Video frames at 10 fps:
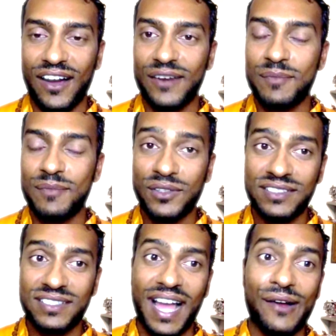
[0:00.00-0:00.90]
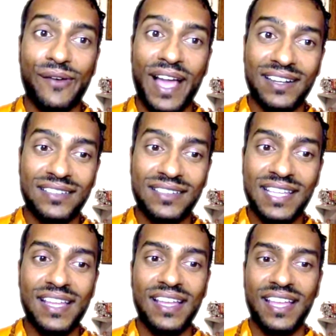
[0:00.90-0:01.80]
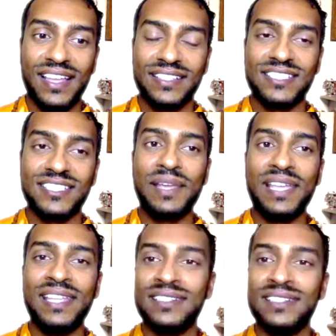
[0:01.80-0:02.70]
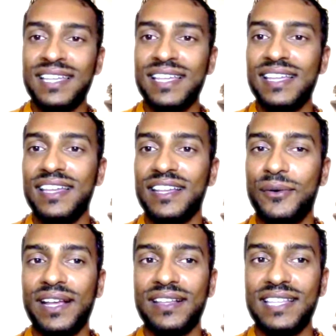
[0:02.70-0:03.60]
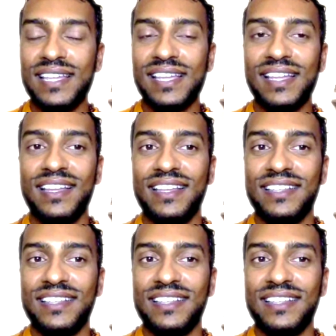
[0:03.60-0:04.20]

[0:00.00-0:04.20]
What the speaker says: are most directly, speedily, quickly,